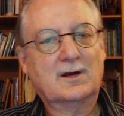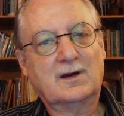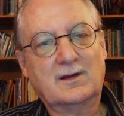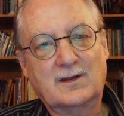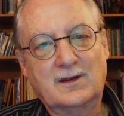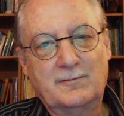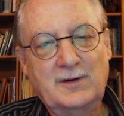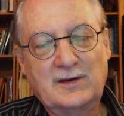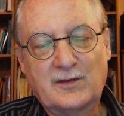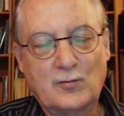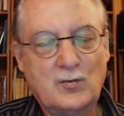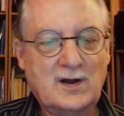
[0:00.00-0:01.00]
they beat
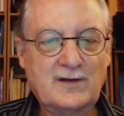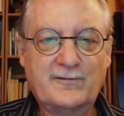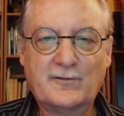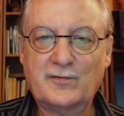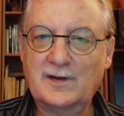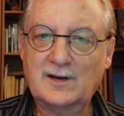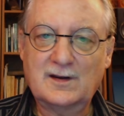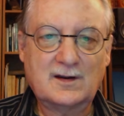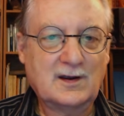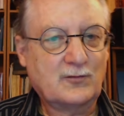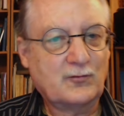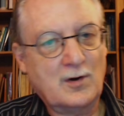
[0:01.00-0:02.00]
their wife, or they
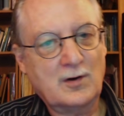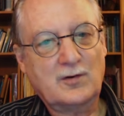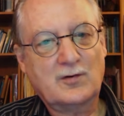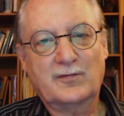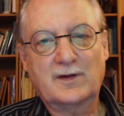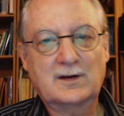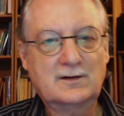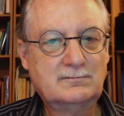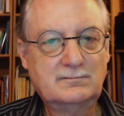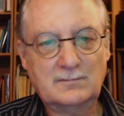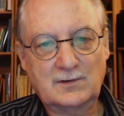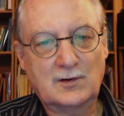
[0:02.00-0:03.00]
get drunk, or they
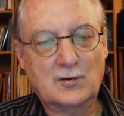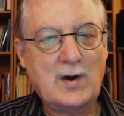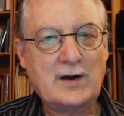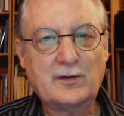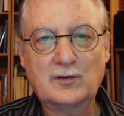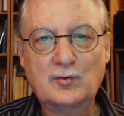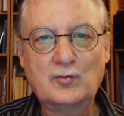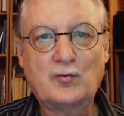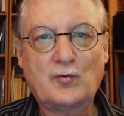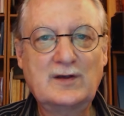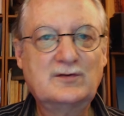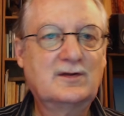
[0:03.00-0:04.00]
go out and do
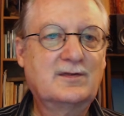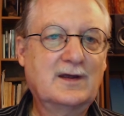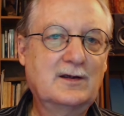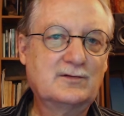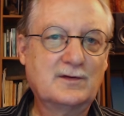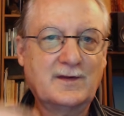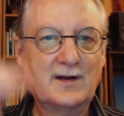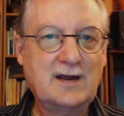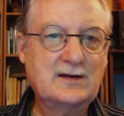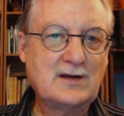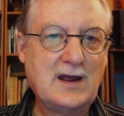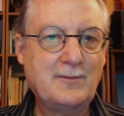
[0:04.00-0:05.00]
crazy things in the
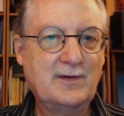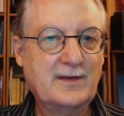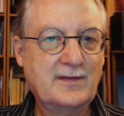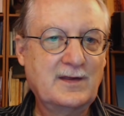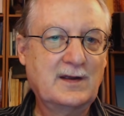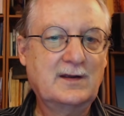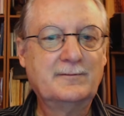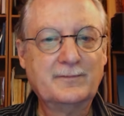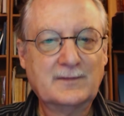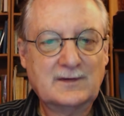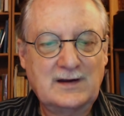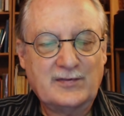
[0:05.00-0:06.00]
nighttime, and then they
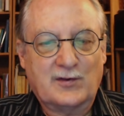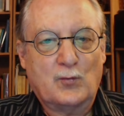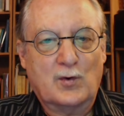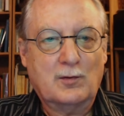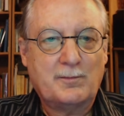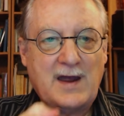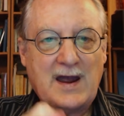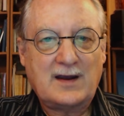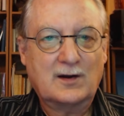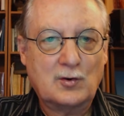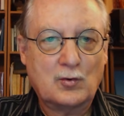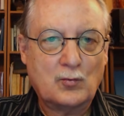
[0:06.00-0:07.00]
get their will back
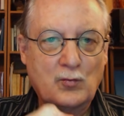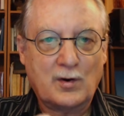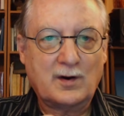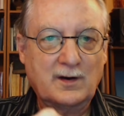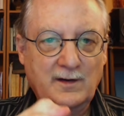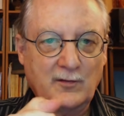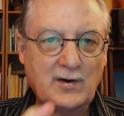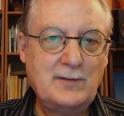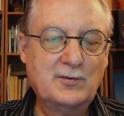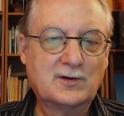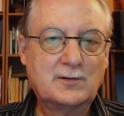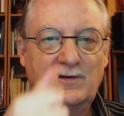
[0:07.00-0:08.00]
and go to work, and they're
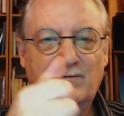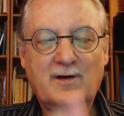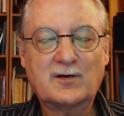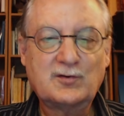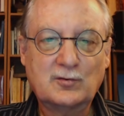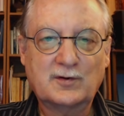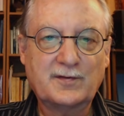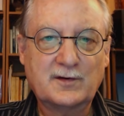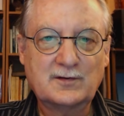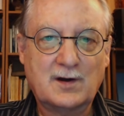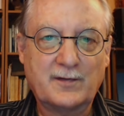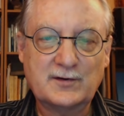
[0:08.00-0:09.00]
able to be functional
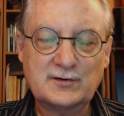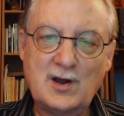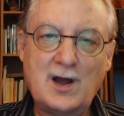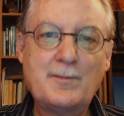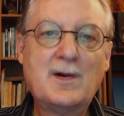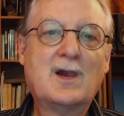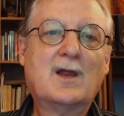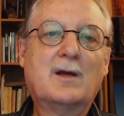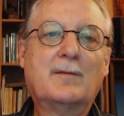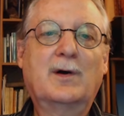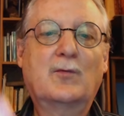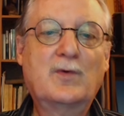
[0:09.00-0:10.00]
on the job.
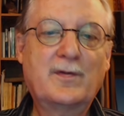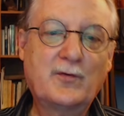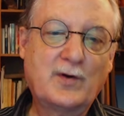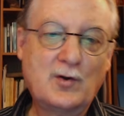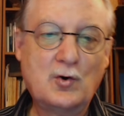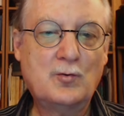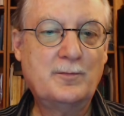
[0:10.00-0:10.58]
But when they're at home,